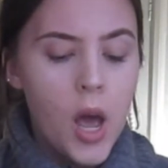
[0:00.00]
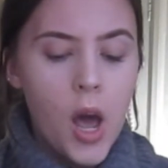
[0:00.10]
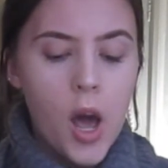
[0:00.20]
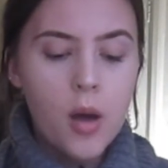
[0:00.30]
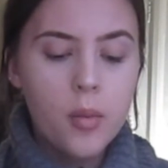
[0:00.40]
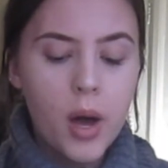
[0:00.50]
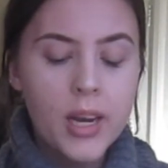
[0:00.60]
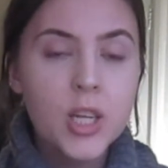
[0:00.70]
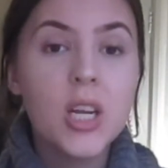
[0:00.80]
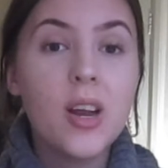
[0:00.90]
um, I
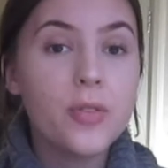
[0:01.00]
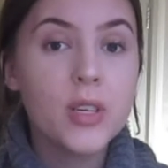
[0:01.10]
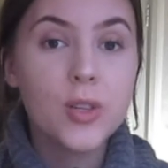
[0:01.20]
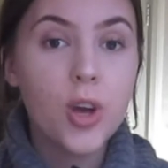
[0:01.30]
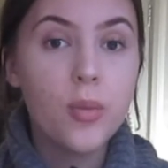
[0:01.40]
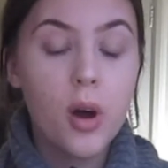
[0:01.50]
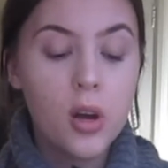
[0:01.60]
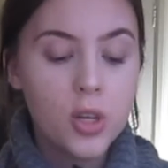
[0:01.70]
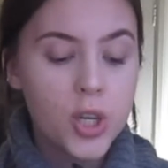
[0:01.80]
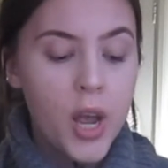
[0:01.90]
literally love these so
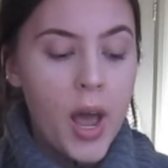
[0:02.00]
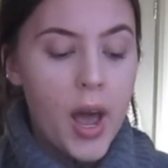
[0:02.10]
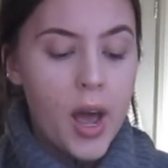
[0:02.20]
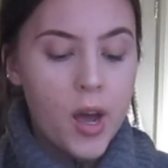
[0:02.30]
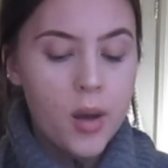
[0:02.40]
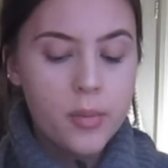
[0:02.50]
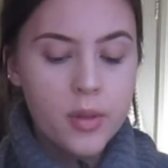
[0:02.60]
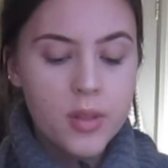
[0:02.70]
much um,